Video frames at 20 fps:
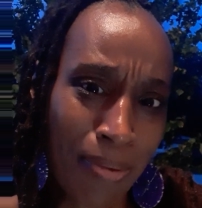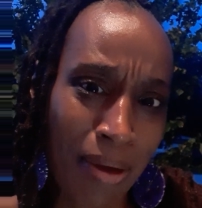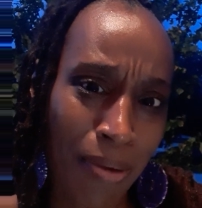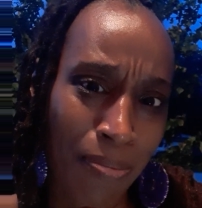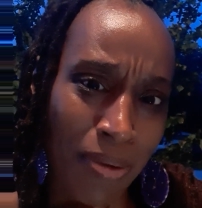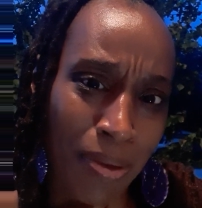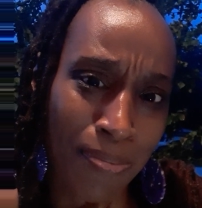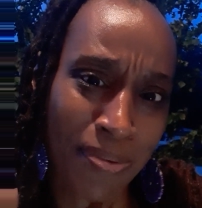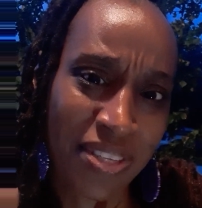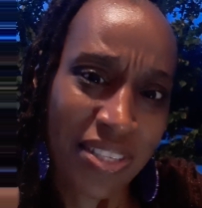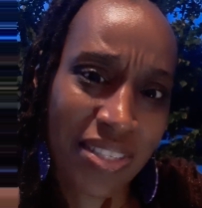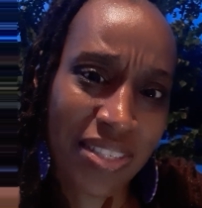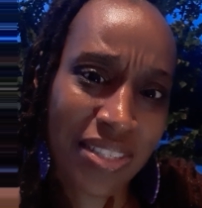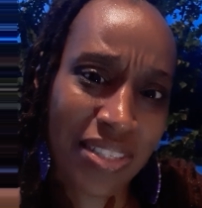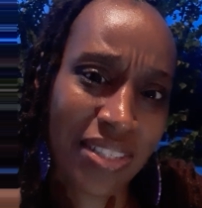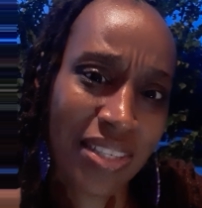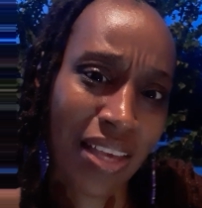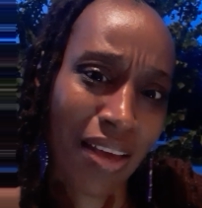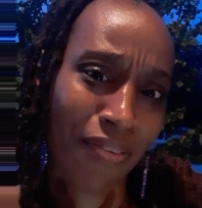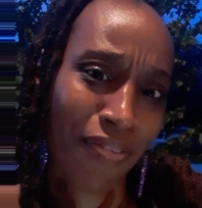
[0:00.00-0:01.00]
maybe
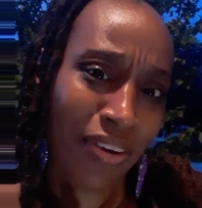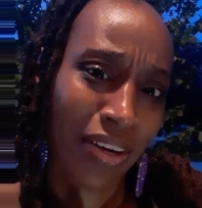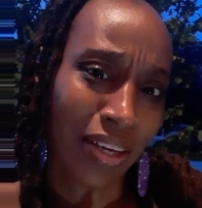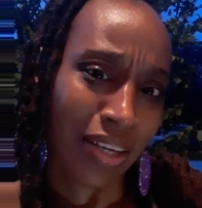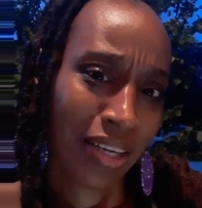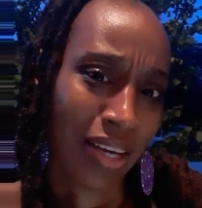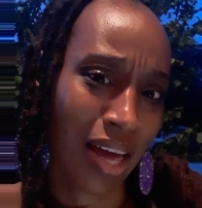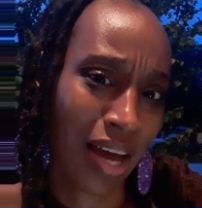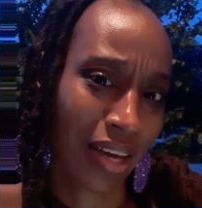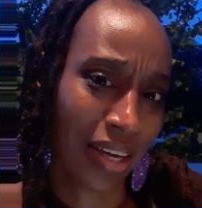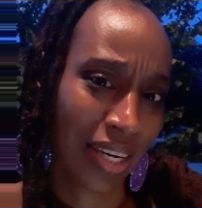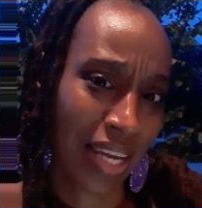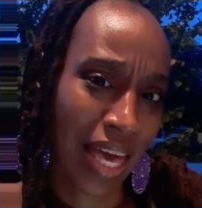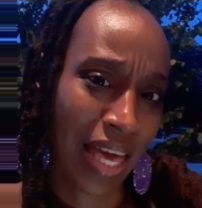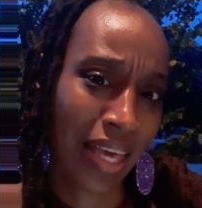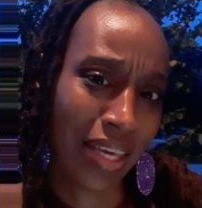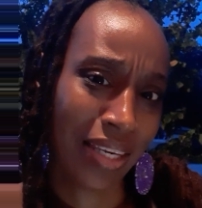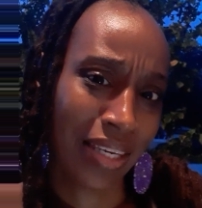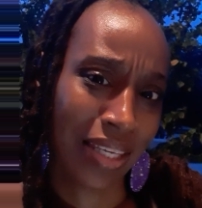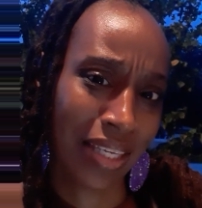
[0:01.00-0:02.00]
7 o'clock
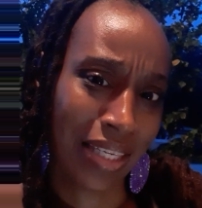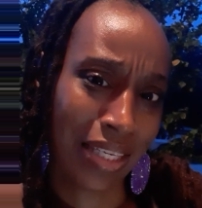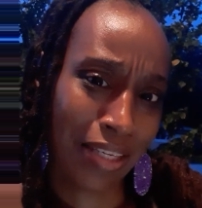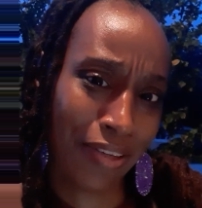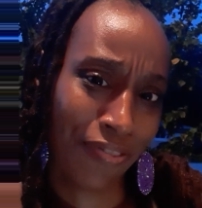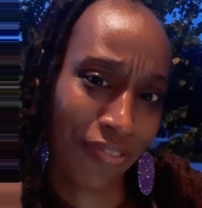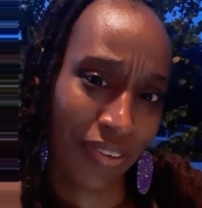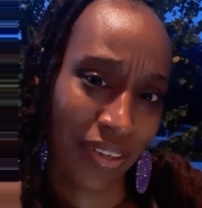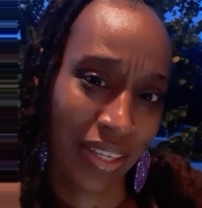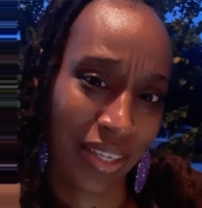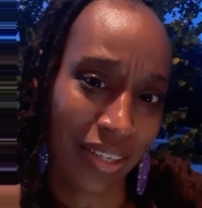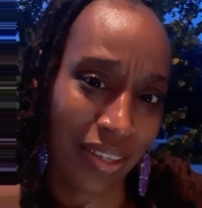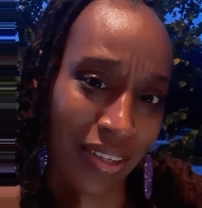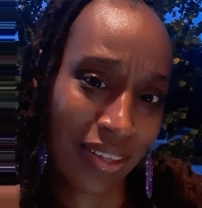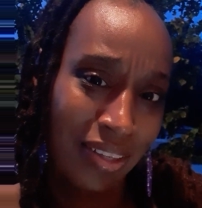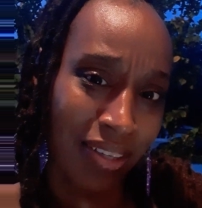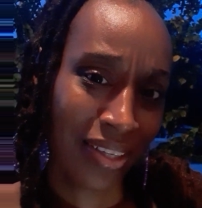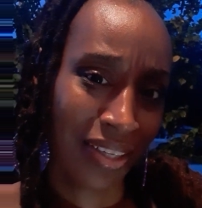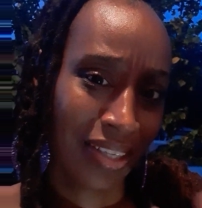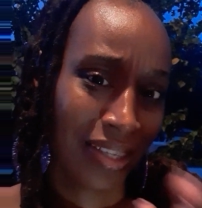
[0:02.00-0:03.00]
in the evening
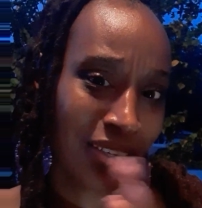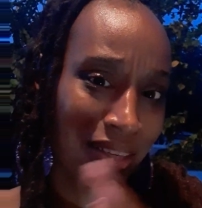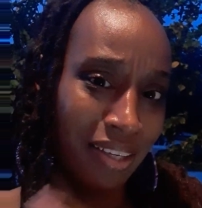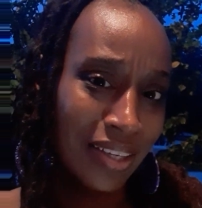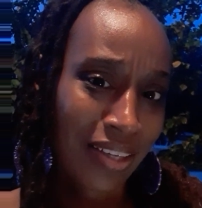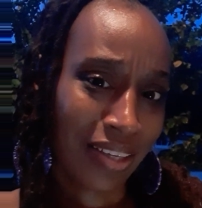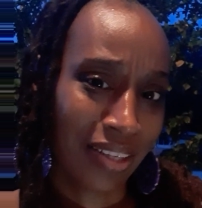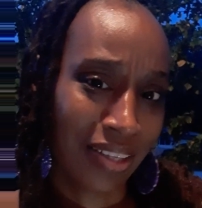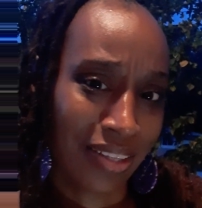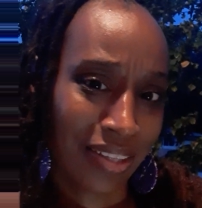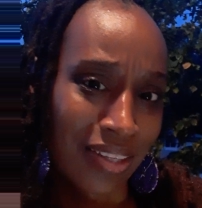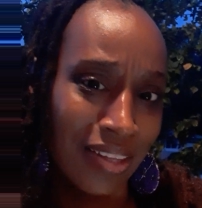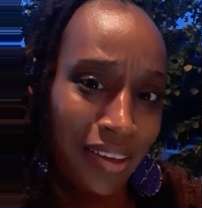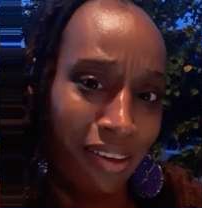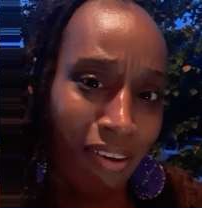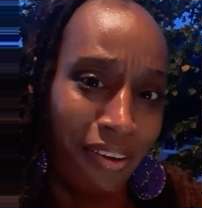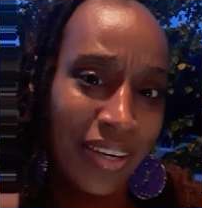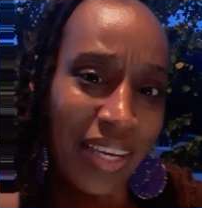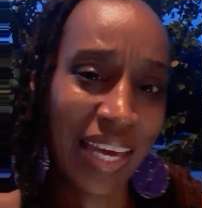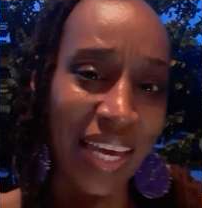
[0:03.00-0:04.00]

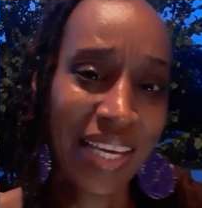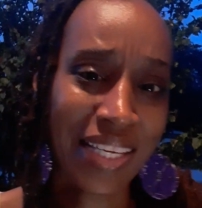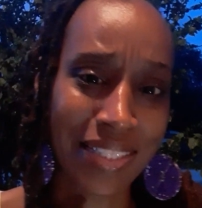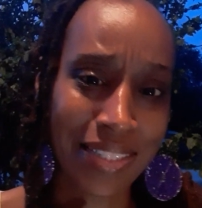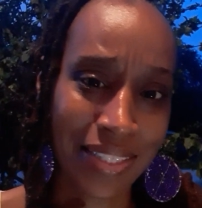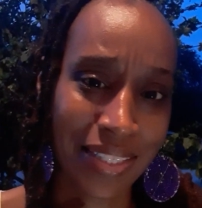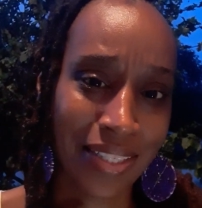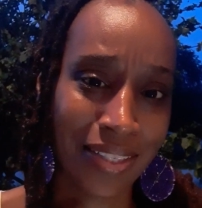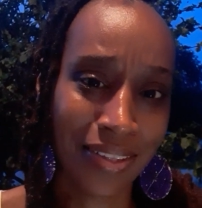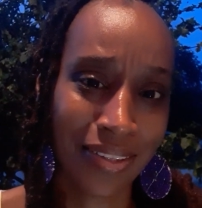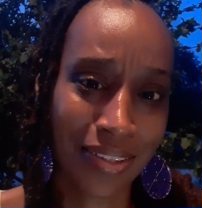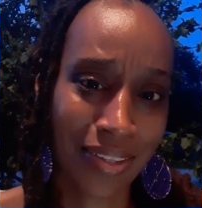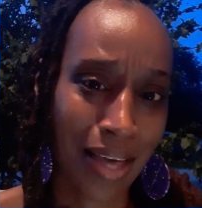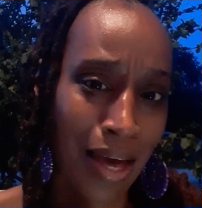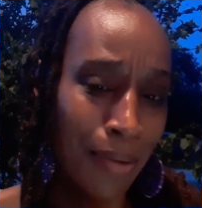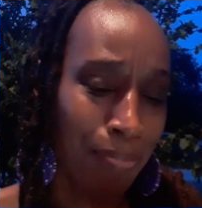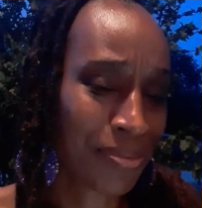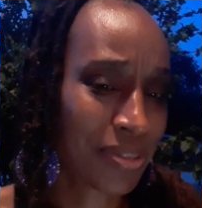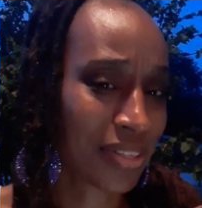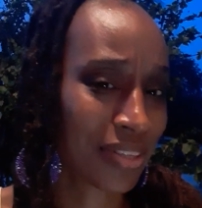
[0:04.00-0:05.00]
on the 18th.
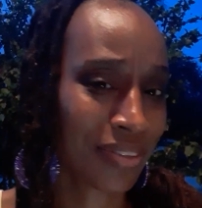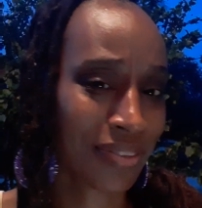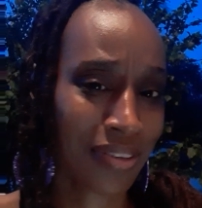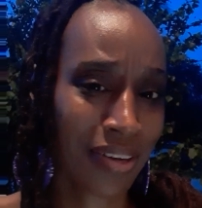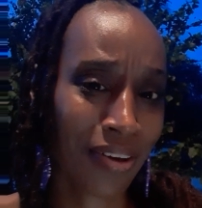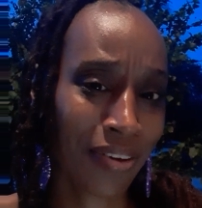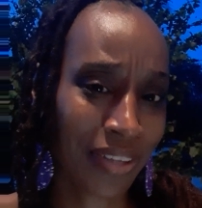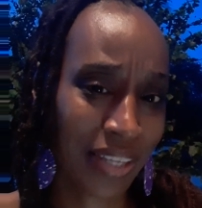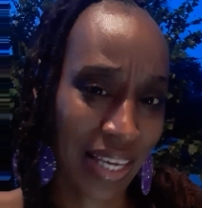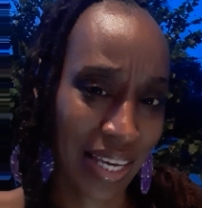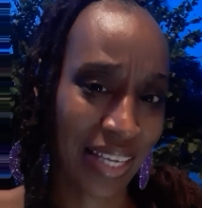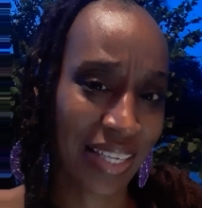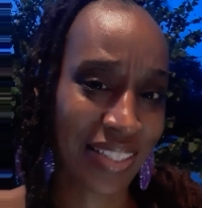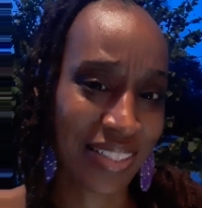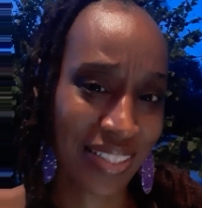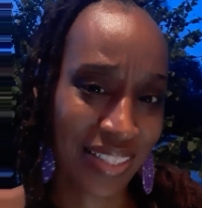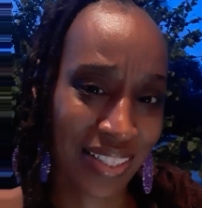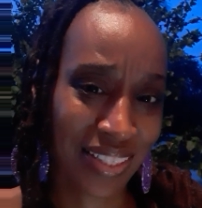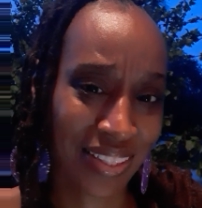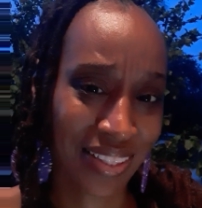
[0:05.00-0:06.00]
I'm still on the
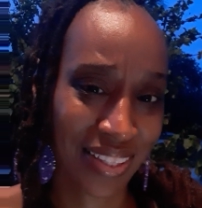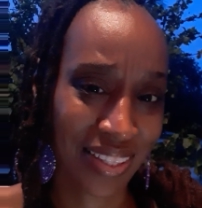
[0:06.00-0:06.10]
18th.